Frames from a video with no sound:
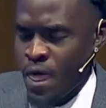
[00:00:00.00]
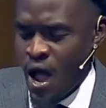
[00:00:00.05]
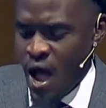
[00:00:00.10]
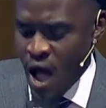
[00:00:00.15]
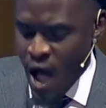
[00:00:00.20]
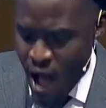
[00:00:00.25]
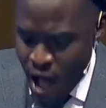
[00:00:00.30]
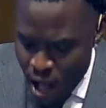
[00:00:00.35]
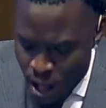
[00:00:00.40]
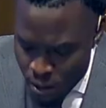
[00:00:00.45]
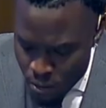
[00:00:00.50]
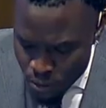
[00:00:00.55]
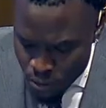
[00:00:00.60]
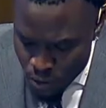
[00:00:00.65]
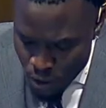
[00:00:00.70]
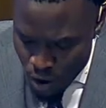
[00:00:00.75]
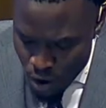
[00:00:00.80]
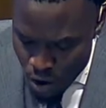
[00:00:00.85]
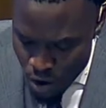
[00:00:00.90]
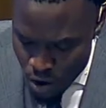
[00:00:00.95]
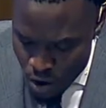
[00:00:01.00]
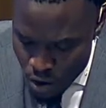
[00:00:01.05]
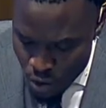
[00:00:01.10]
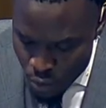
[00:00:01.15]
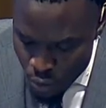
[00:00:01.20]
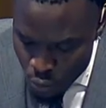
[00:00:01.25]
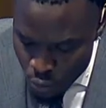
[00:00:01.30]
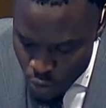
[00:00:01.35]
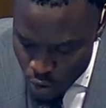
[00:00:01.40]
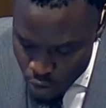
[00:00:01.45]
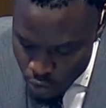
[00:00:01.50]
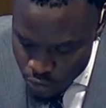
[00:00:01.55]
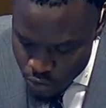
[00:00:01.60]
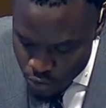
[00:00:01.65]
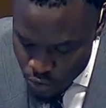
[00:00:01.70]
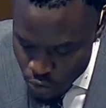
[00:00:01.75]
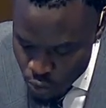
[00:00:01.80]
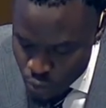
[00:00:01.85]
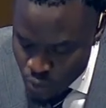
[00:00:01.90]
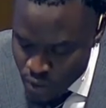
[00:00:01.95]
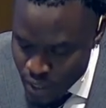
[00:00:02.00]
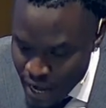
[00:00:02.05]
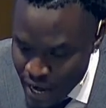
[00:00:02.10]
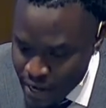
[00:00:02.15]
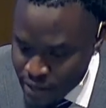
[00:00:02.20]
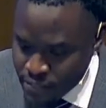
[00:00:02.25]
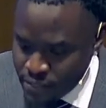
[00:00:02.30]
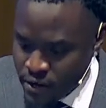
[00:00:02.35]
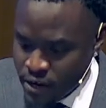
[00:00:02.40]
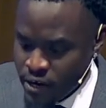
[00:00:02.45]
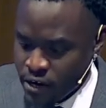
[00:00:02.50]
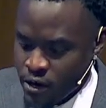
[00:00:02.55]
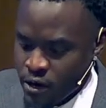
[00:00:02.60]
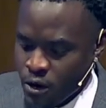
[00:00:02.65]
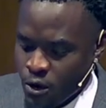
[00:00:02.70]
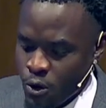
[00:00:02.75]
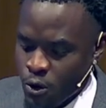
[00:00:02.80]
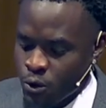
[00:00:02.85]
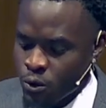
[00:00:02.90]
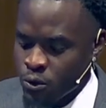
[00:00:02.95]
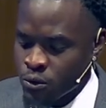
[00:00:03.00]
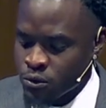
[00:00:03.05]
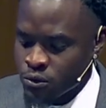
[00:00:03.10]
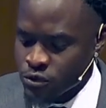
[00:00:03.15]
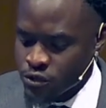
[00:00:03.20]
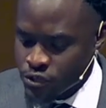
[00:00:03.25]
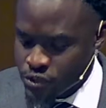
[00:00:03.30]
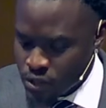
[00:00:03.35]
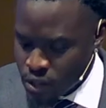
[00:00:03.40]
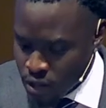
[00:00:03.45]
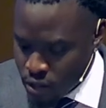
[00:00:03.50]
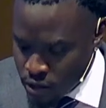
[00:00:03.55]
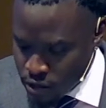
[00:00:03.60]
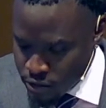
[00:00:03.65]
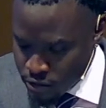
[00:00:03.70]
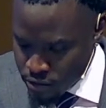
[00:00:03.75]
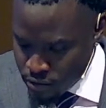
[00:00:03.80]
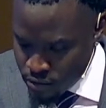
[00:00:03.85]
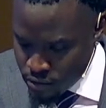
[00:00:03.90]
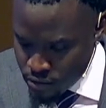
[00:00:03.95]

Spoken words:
"How long will you lie there, O sluggard?